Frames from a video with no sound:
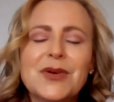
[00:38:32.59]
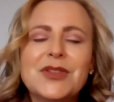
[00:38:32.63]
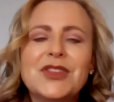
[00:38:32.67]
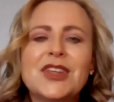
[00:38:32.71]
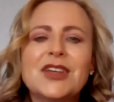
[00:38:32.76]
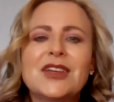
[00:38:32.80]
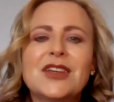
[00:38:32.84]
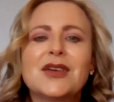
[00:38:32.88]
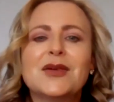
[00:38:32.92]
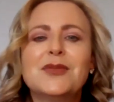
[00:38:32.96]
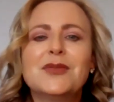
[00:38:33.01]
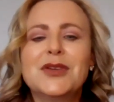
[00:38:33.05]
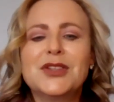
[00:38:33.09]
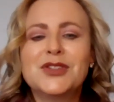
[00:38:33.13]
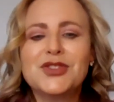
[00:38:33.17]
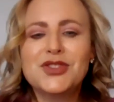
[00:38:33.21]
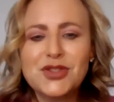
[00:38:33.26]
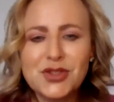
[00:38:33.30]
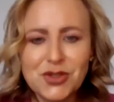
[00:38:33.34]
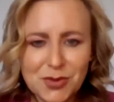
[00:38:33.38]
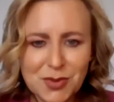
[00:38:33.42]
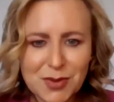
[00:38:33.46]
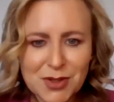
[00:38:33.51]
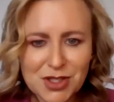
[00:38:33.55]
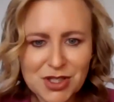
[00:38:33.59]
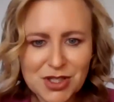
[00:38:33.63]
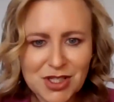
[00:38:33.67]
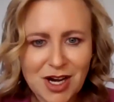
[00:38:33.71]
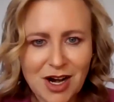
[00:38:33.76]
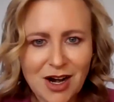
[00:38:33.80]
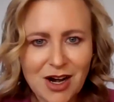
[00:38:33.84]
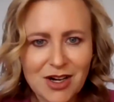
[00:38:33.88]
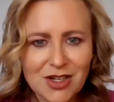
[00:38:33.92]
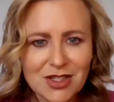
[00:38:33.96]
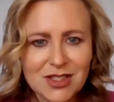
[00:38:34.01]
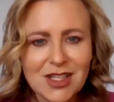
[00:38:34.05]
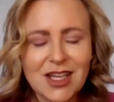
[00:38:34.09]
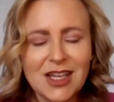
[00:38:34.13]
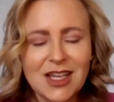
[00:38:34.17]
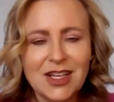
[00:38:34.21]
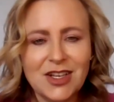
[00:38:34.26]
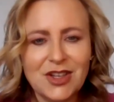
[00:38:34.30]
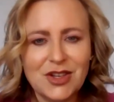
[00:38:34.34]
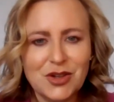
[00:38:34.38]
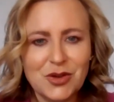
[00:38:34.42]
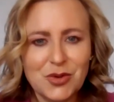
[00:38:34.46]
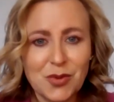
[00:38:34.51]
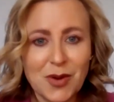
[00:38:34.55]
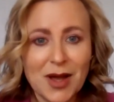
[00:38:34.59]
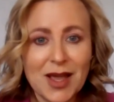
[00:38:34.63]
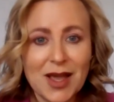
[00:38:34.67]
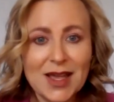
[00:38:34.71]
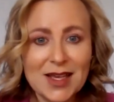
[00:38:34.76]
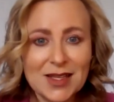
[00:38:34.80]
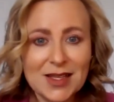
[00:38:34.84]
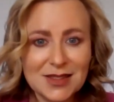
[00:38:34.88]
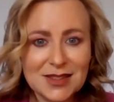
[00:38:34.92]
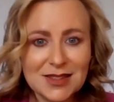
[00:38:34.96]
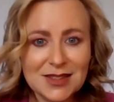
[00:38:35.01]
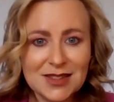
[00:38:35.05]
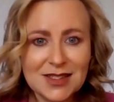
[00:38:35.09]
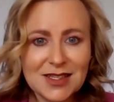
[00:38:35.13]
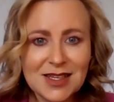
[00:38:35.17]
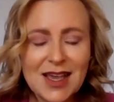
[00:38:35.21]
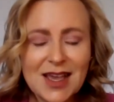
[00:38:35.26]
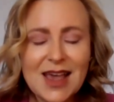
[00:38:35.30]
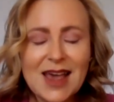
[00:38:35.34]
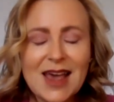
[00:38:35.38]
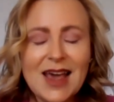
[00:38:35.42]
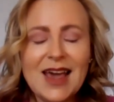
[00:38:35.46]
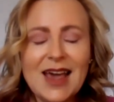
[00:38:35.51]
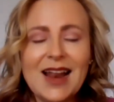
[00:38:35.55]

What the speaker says: but that could be superstars in new ways.